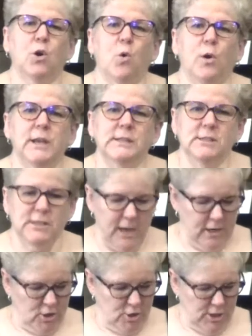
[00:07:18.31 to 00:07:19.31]
According to
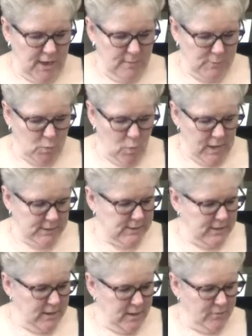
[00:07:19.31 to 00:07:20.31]
Doctor James
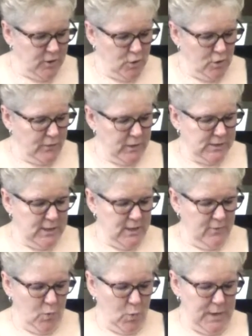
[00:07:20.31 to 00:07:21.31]
Watson of the
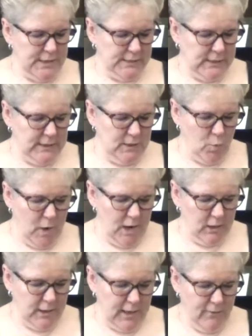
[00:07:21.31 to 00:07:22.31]
University of Queensland
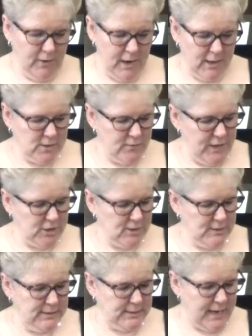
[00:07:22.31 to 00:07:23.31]
Wildlife
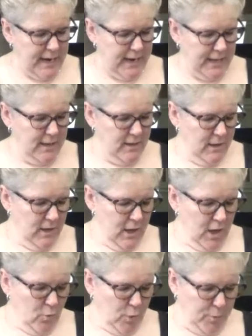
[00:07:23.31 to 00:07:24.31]
Conservation Society,
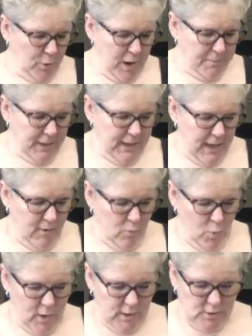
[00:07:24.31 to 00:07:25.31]
we probably
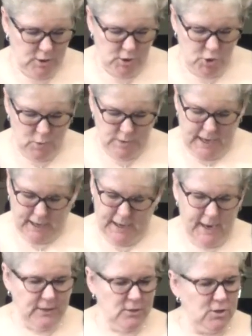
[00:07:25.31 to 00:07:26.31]
have one to two
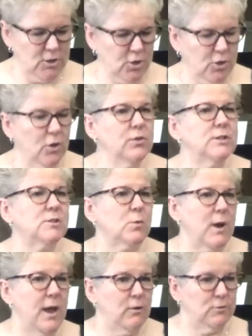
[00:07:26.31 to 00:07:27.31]
decades to turn this
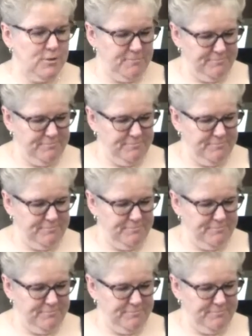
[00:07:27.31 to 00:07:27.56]
around.